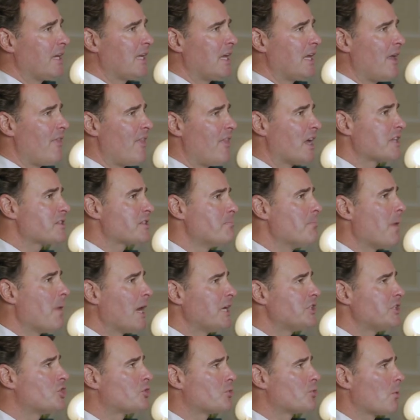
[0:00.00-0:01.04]
again, that's
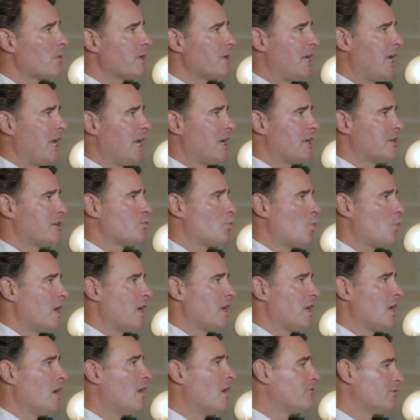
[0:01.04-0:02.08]
my shorthand
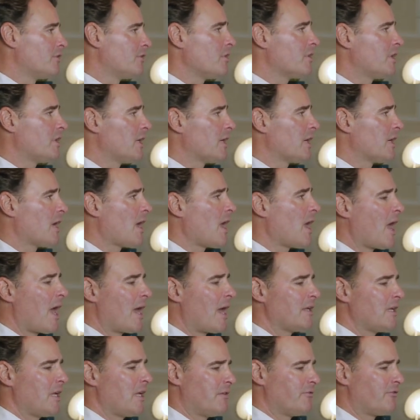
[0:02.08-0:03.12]
way of looking
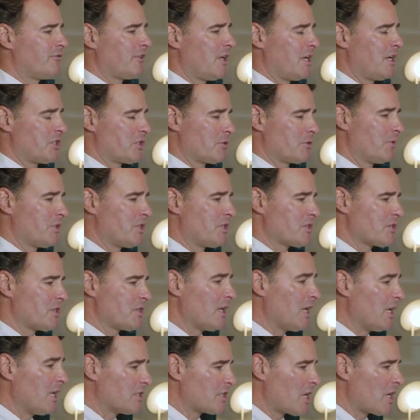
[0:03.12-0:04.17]
at inflation, which
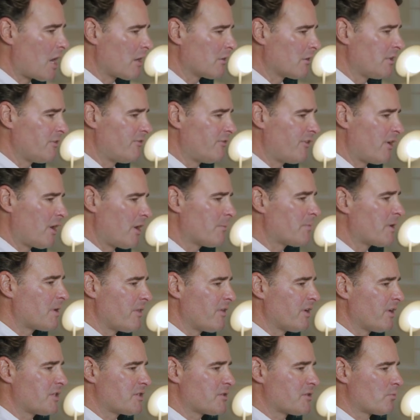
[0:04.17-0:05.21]
isn't entirely fair, but I
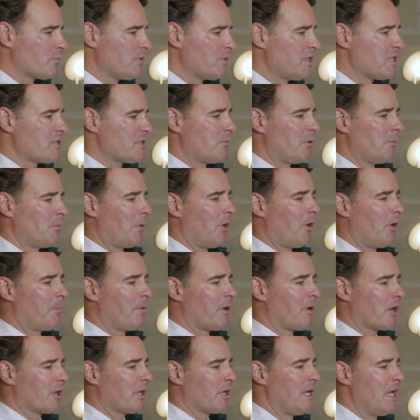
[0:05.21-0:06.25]
think it's a reasonable
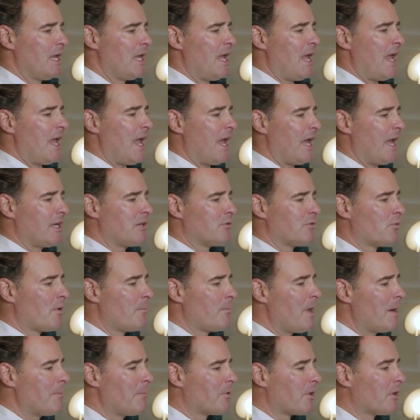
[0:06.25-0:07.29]
ballpark. And
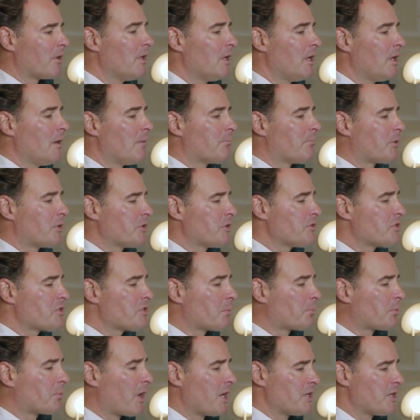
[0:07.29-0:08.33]
remember, producer
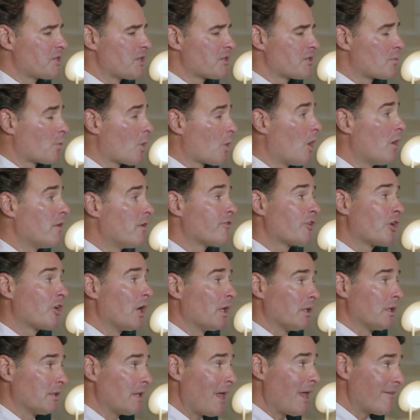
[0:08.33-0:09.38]
prices were over
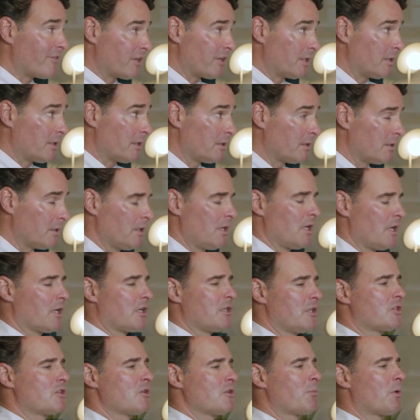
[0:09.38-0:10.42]
11.
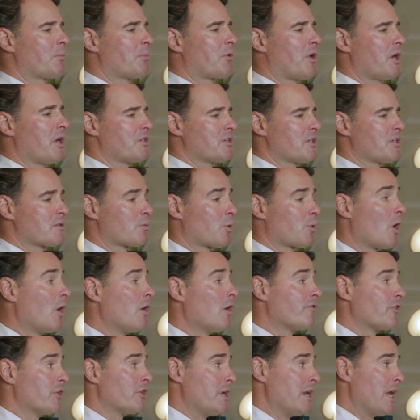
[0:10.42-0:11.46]
Consumer prices were
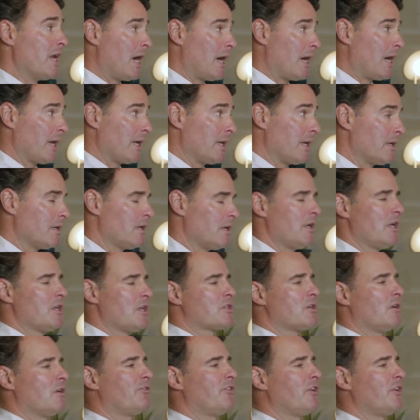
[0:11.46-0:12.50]
over 9.
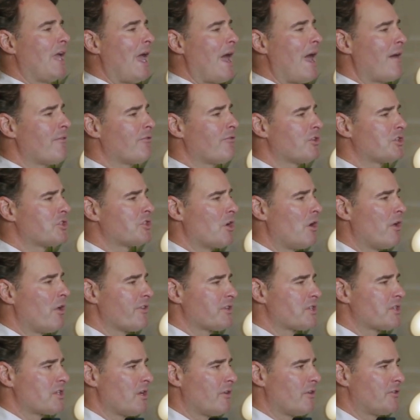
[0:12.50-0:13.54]
So if you average all
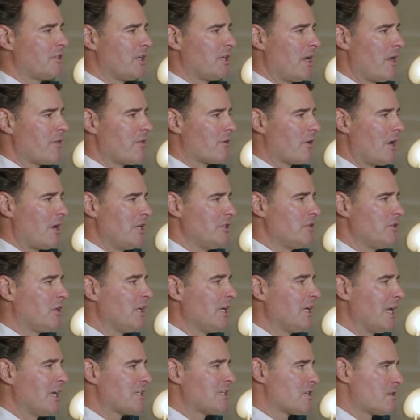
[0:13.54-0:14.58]
the stuff together and you
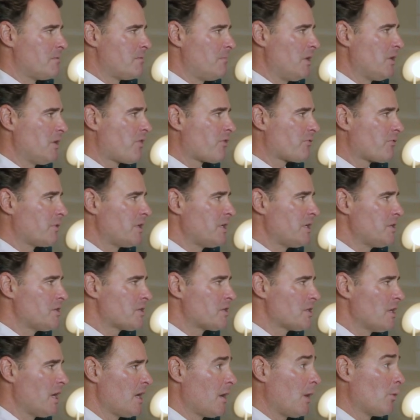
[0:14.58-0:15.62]
can get to the mid
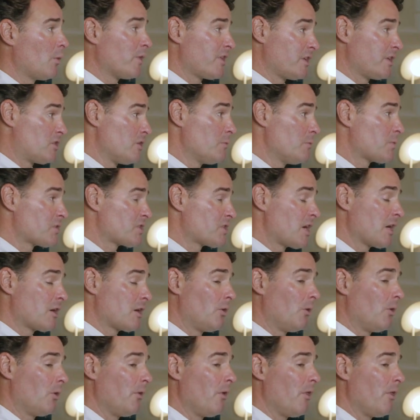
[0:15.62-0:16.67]
3s, with a 2%
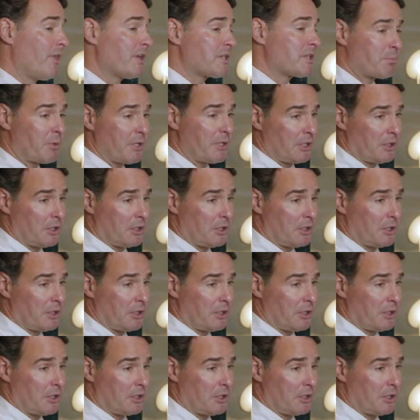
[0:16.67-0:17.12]
goal, that's pretty